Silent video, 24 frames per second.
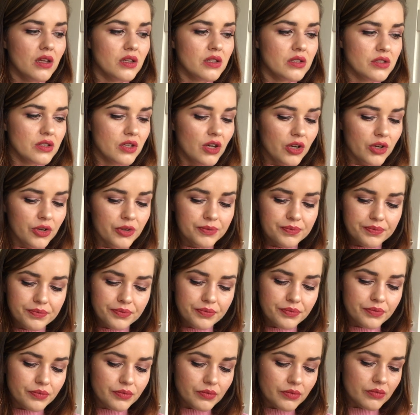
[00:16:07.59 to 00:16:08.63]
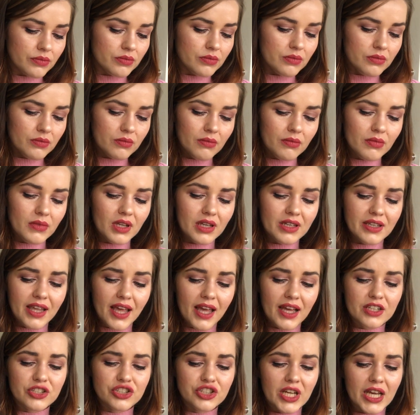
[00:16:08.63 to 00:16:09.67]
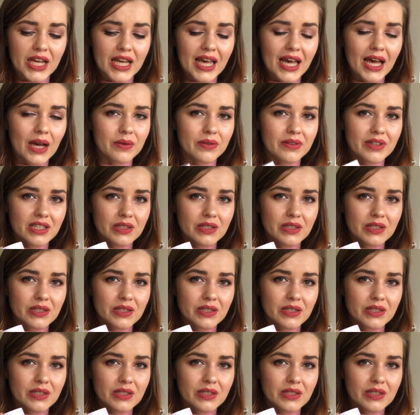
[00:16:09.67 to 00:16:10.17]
So yeah, check it out.